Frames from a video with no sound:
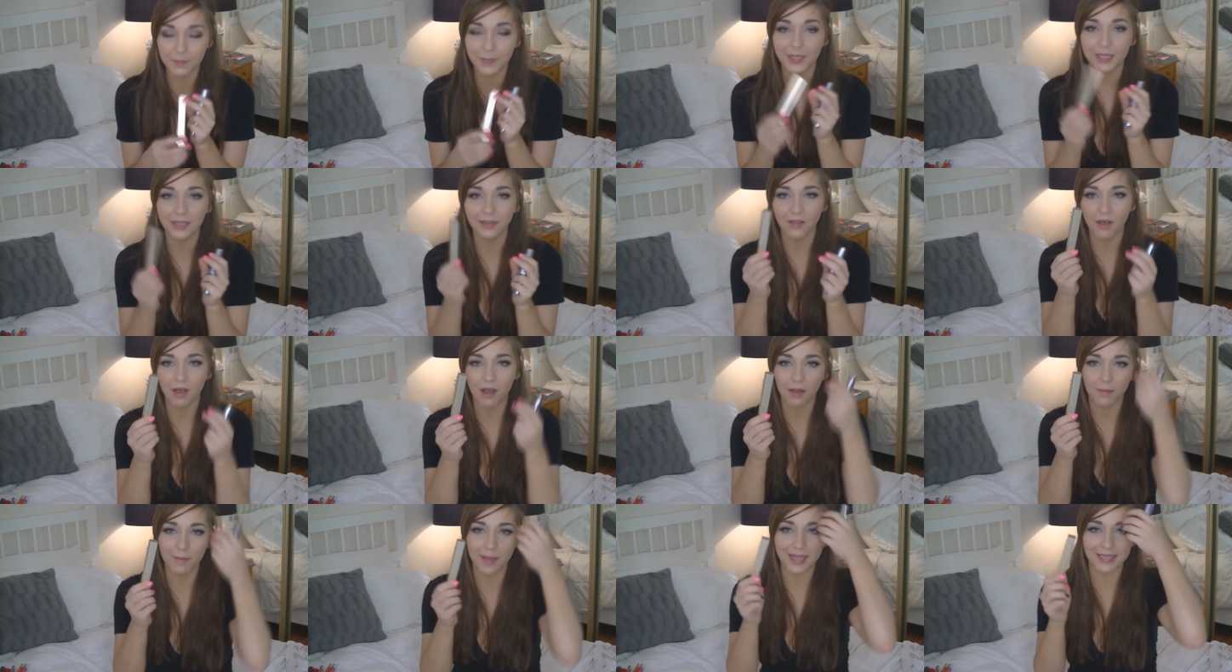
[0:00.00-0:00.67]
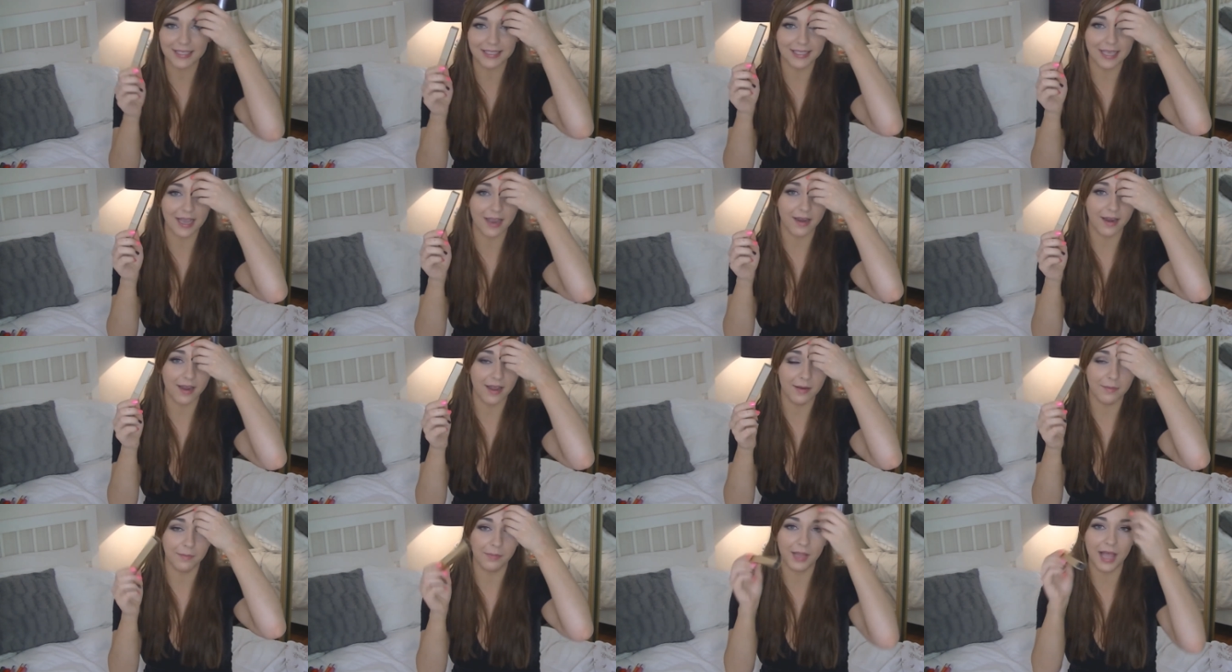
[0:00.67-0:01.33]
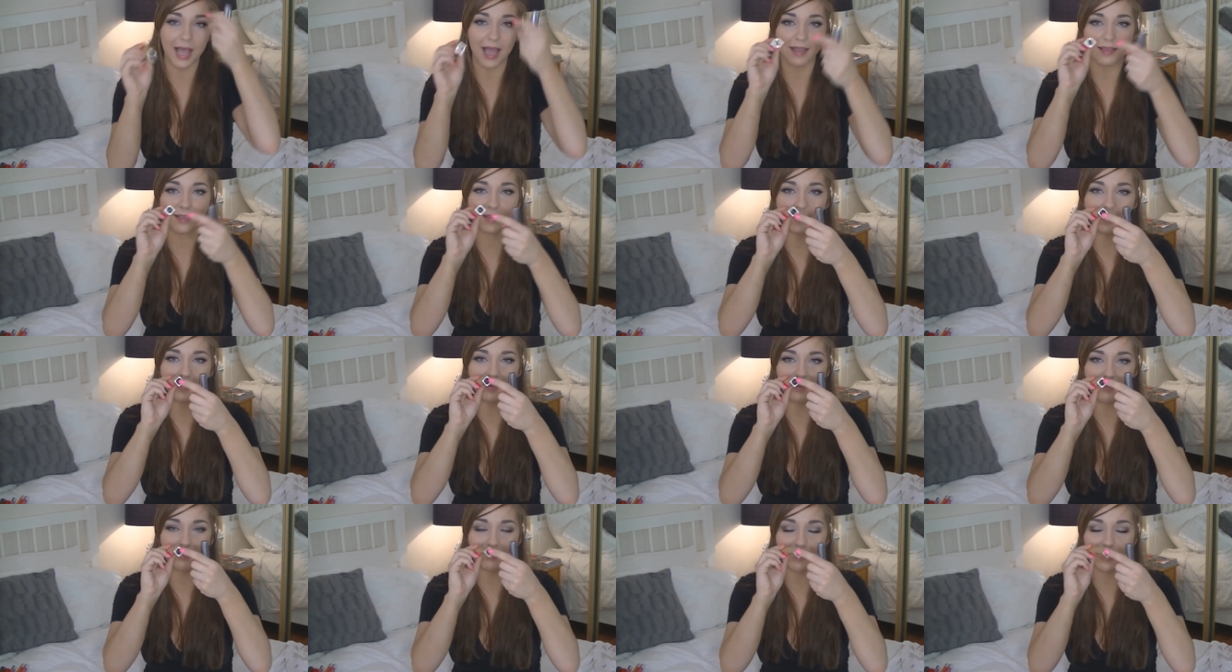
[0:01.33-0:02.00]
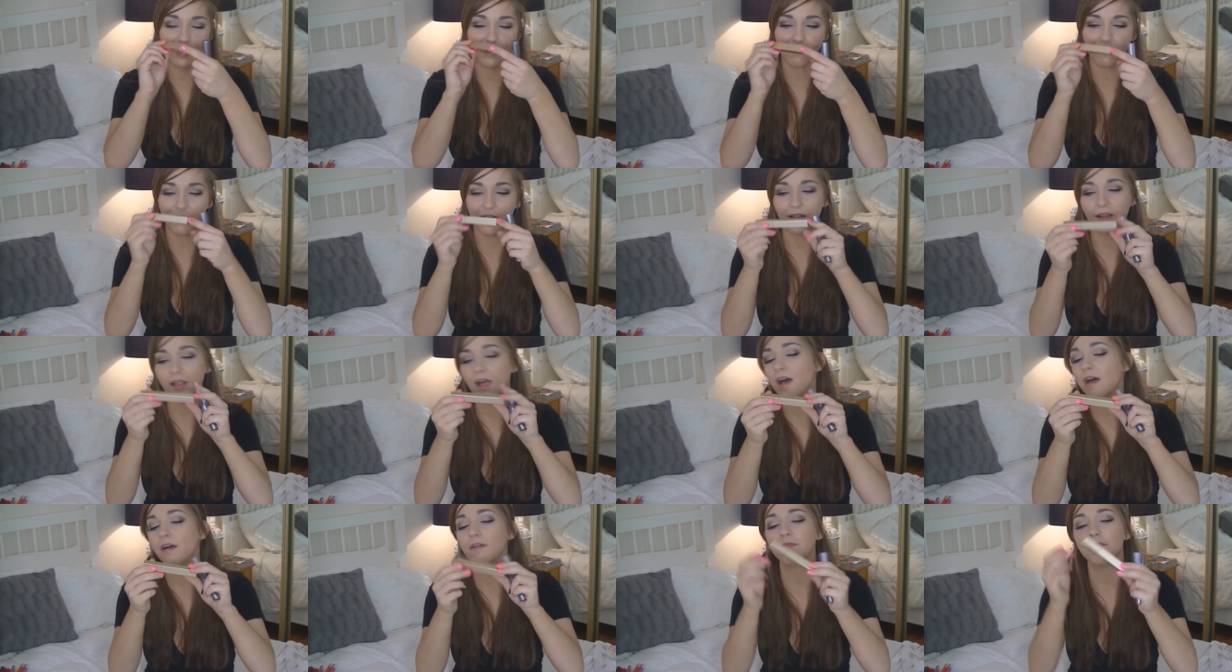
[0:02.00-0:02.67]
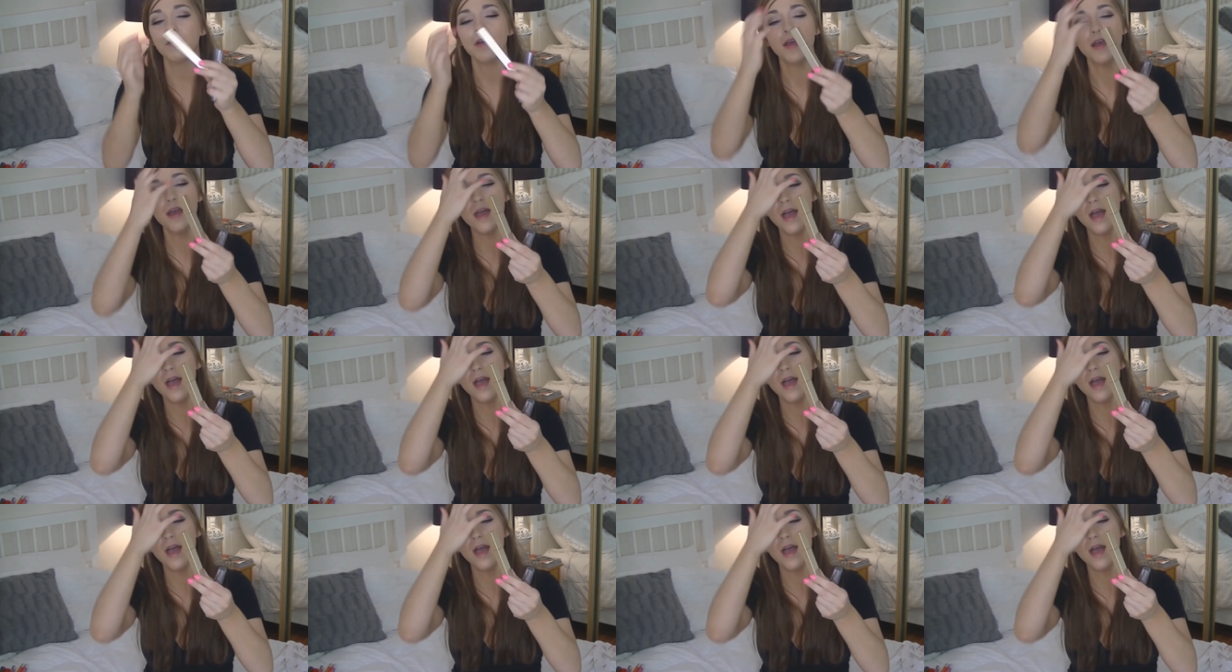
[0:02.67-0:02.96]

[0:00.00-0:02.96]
Be Long mascara in black. The little thing fell off.